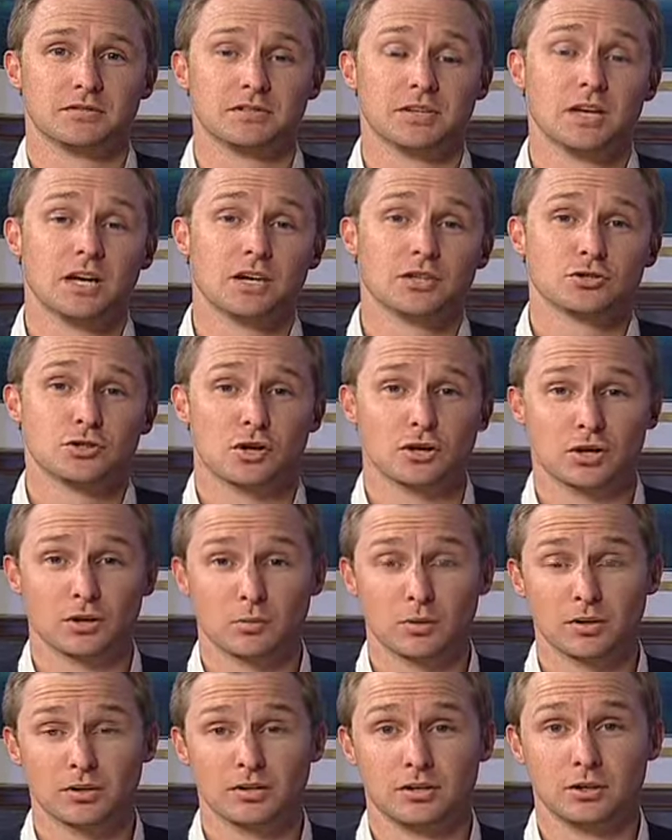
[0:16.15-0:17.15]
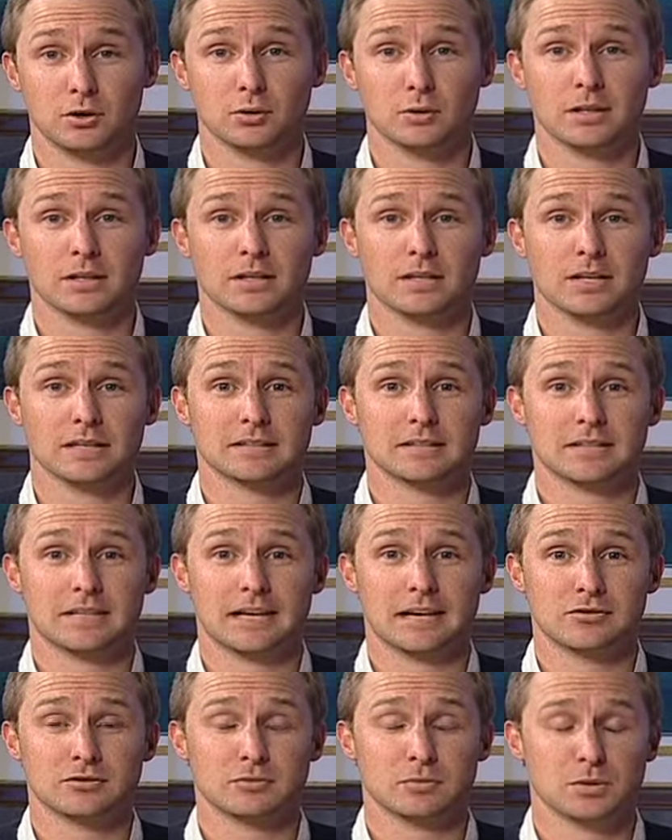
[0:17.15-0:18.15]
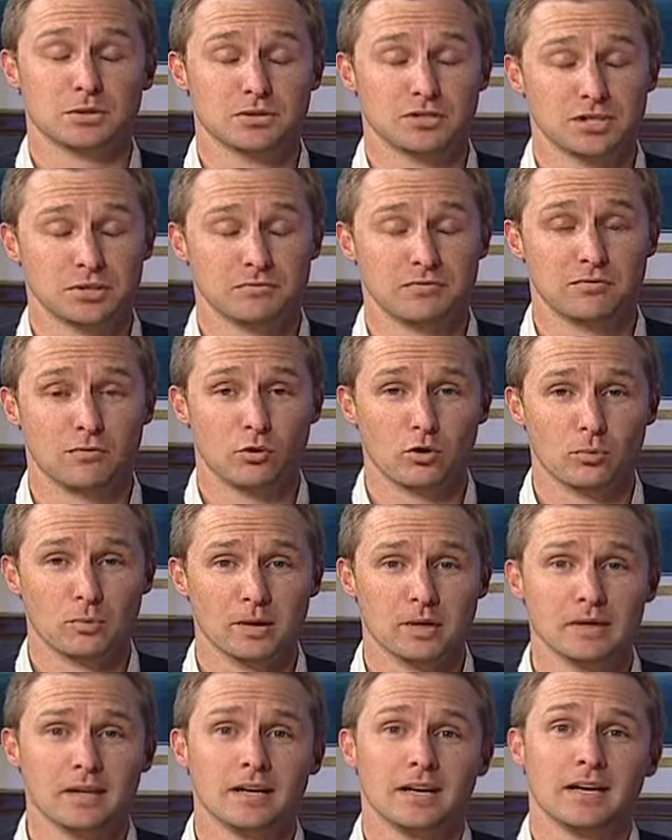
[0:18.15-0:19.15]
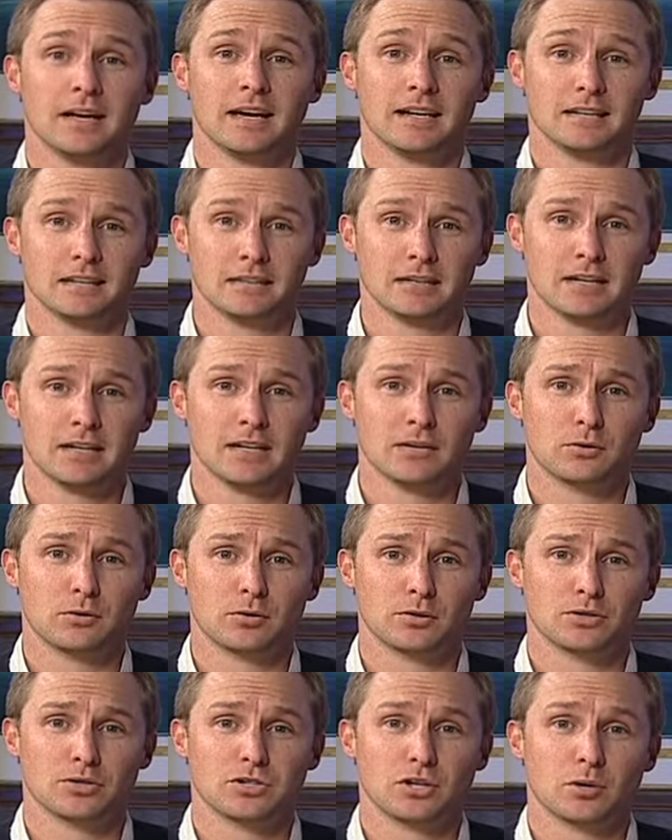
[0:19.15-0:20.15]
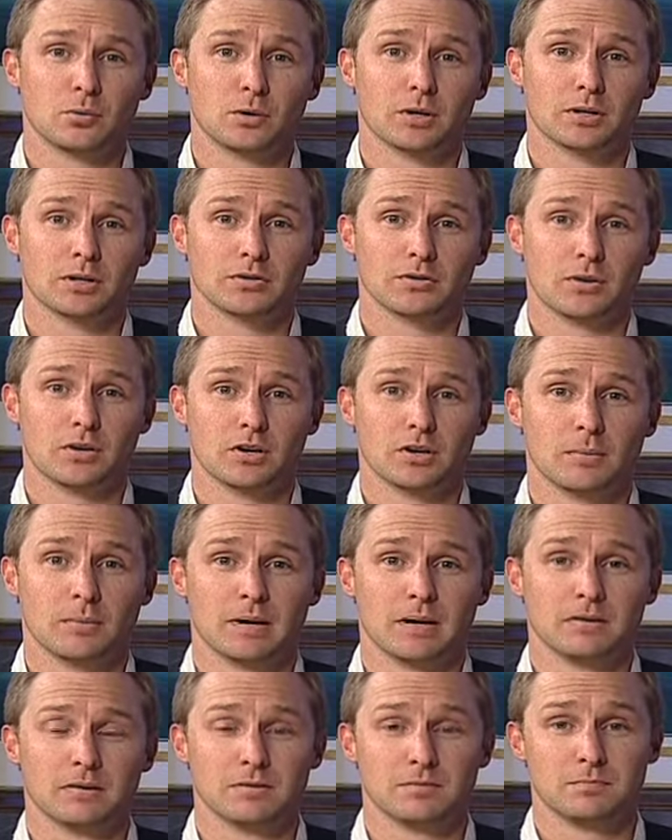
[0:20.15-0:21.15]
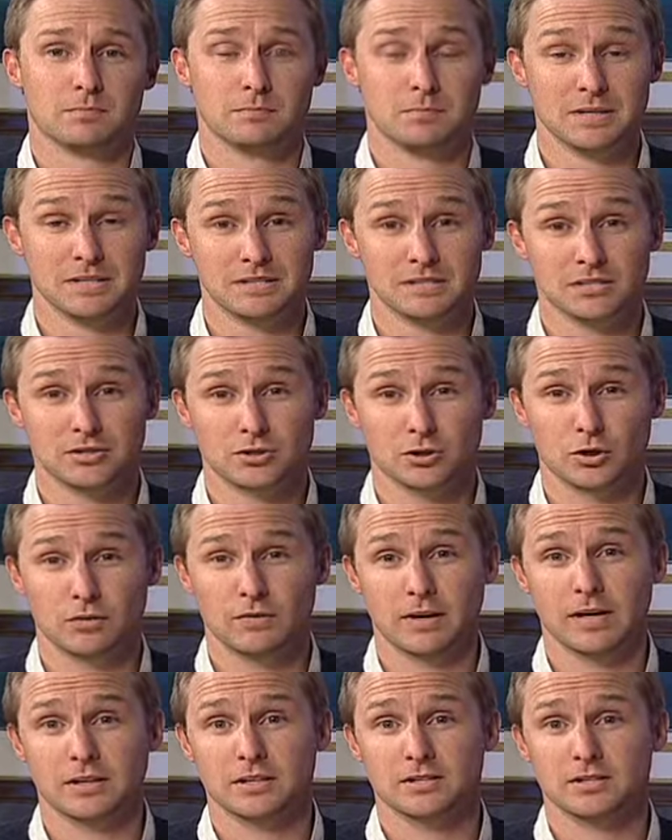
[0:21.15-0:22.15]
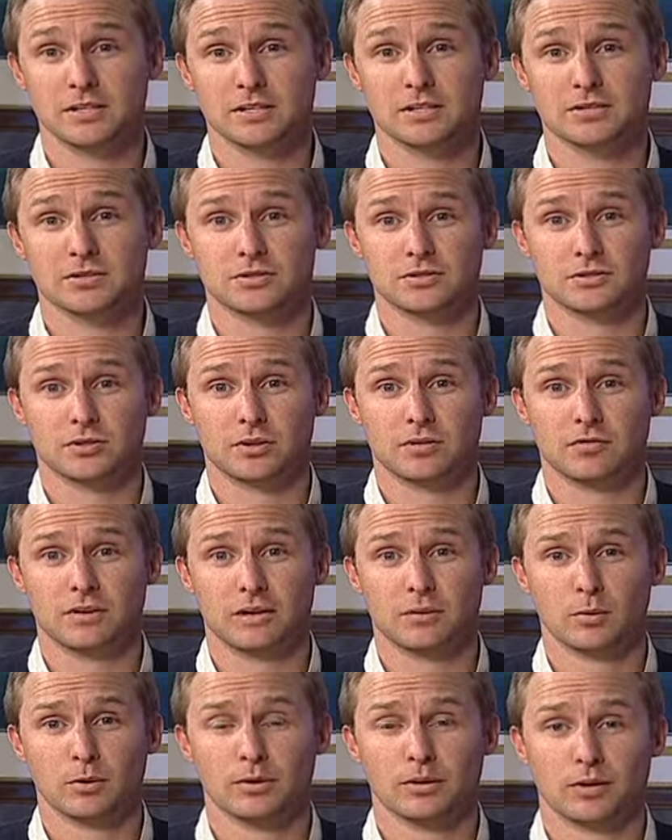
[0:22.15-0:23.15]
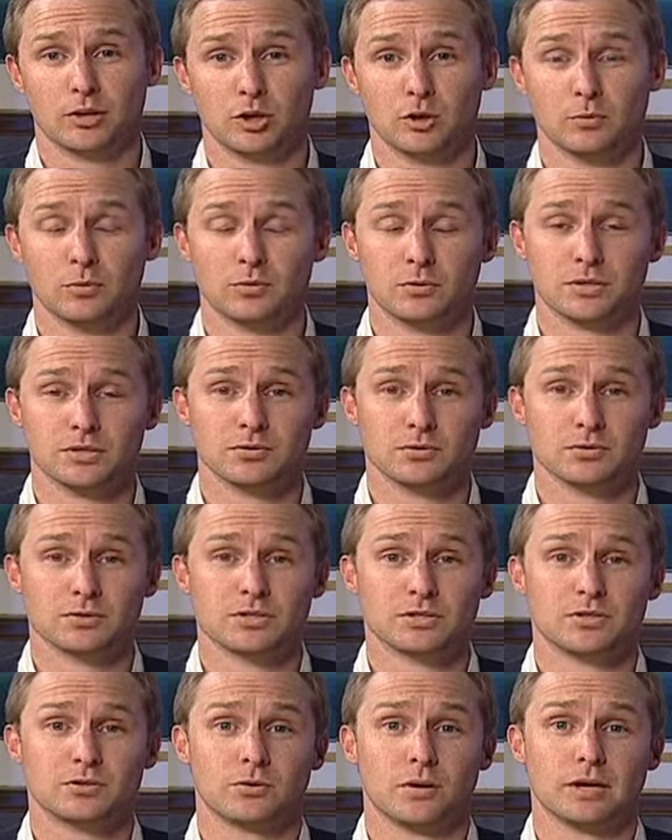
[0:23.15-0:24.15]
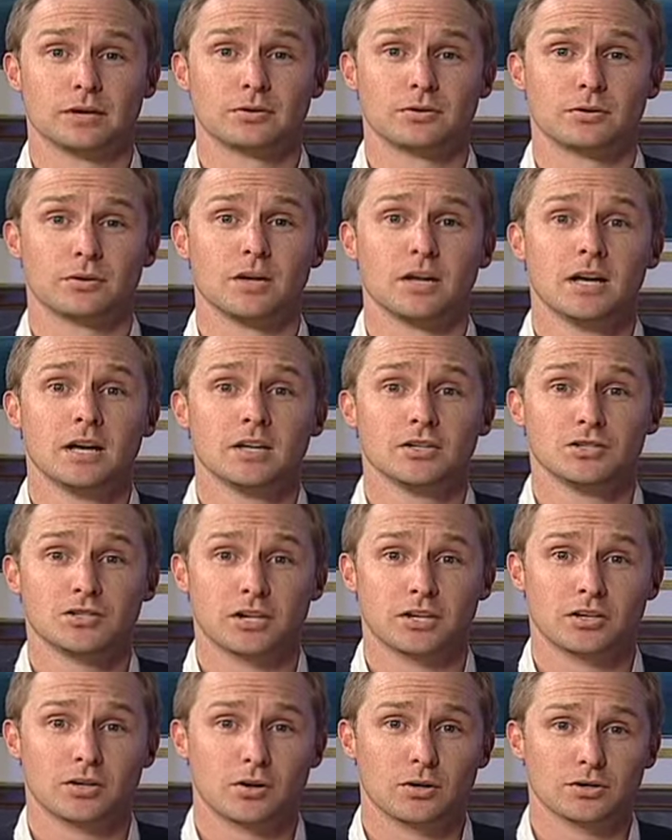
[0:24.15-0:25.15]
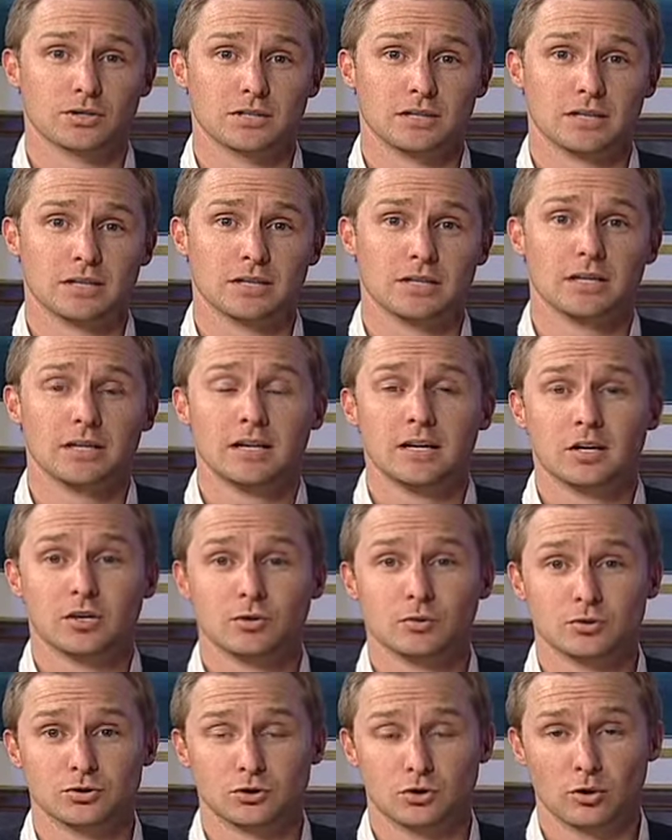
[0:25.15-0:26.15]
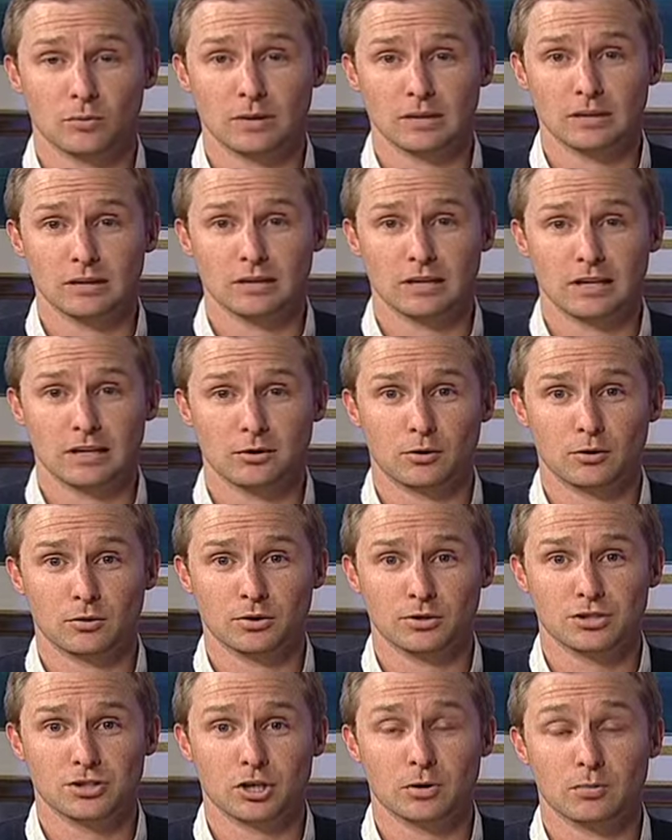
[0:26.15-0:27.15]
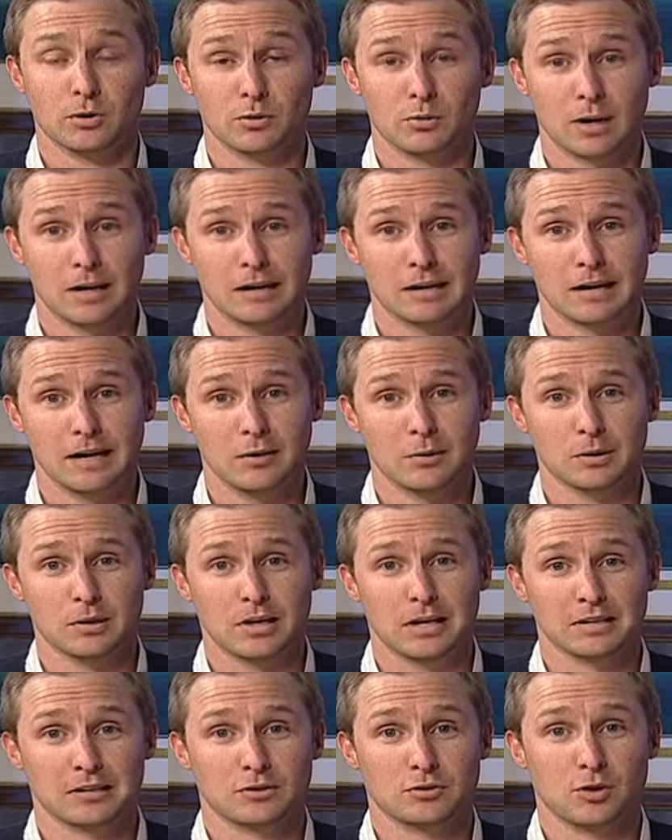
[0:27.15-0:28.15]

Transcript: of talking with the newly elected Councilman Jim Foreman. And a little later on the show, we're going to talk about the business survey and a citizen survey with our Human Resources Director, Chuck Garcia, who will join me a little later on the show. But right now, I'd like to